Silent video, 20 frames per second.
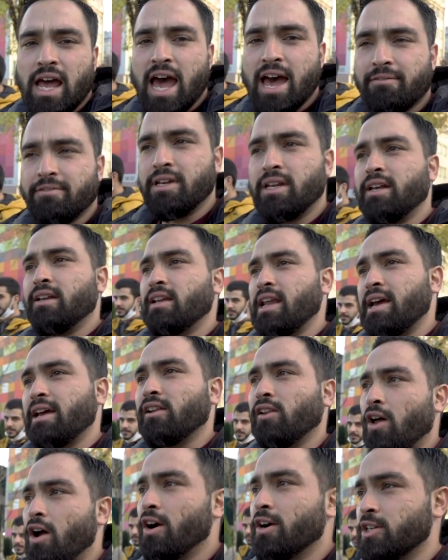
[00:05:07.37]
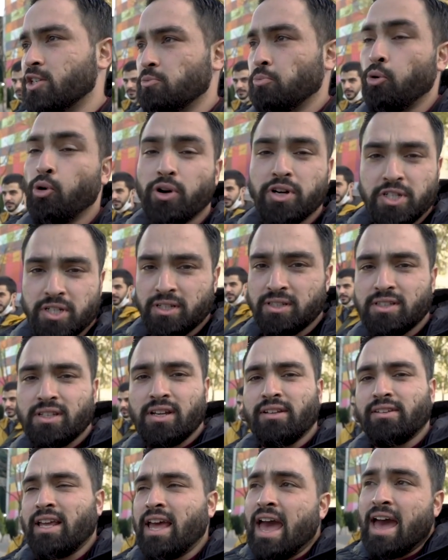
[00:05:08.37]
have it in like large portions,
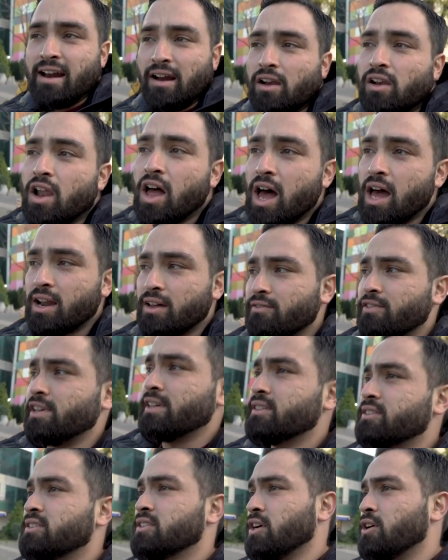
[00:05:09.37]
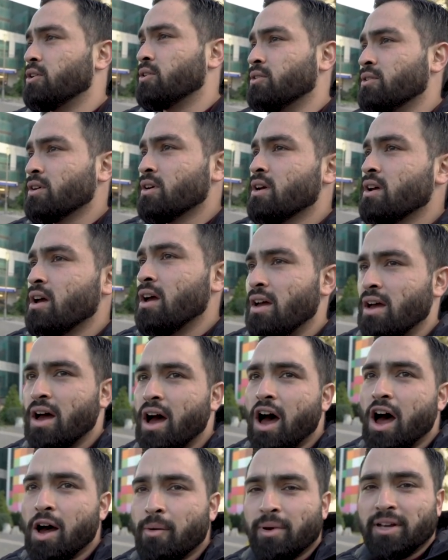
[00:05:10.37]
like they had a lot of it. So
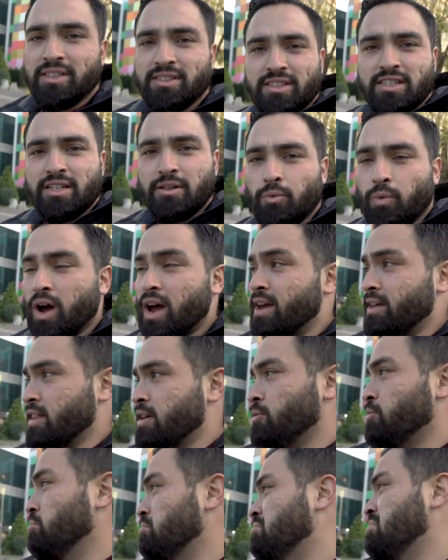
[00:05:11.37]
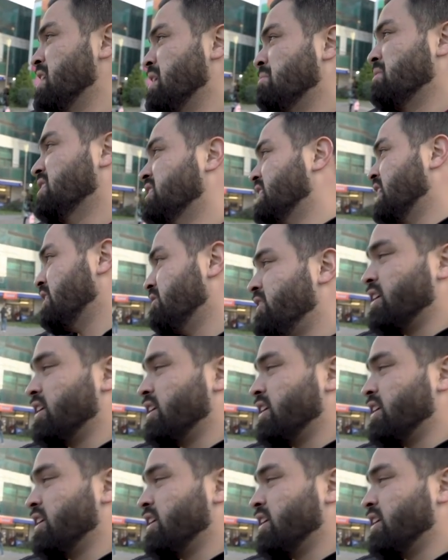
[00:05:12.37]
I see why they maybe say